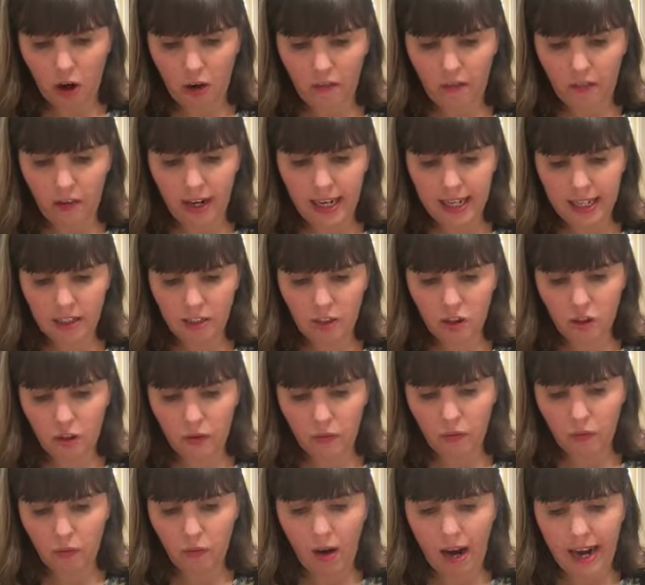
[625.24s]
over it,
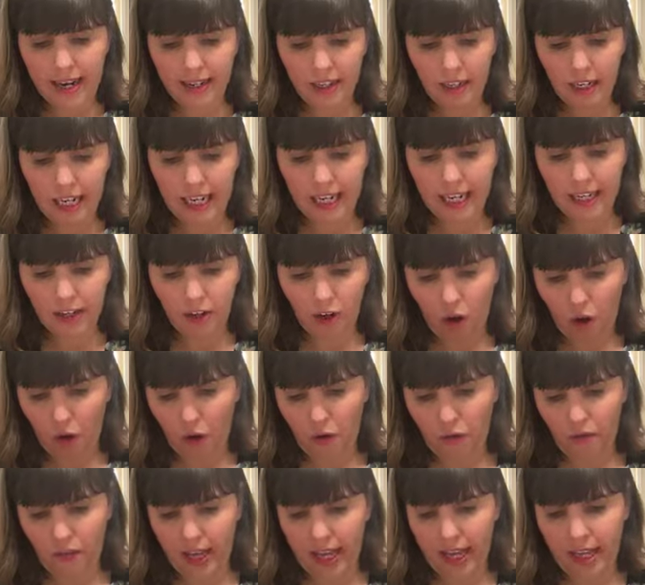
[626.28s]
sort of run it
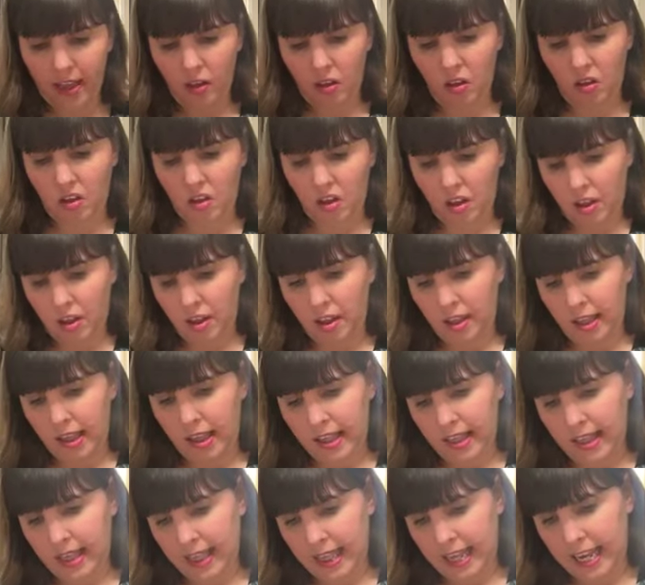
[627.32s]
over
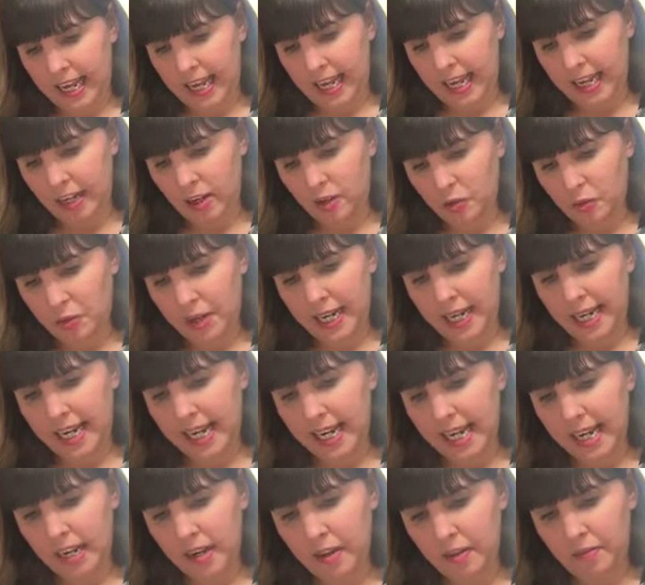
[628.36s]
the
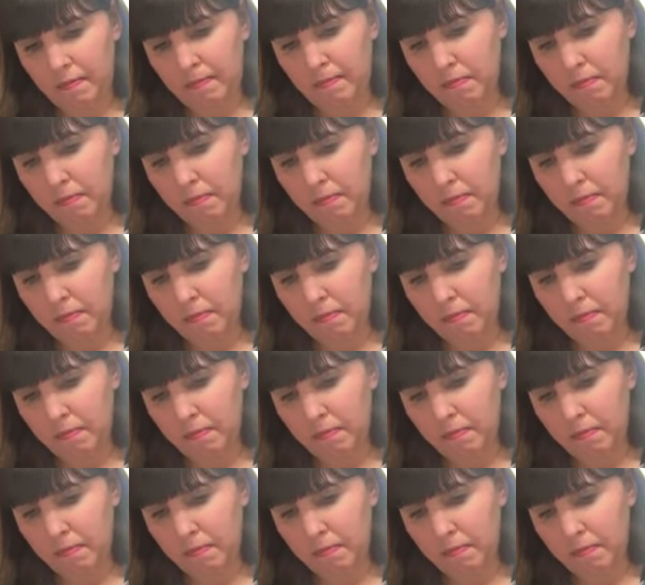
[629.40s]
doily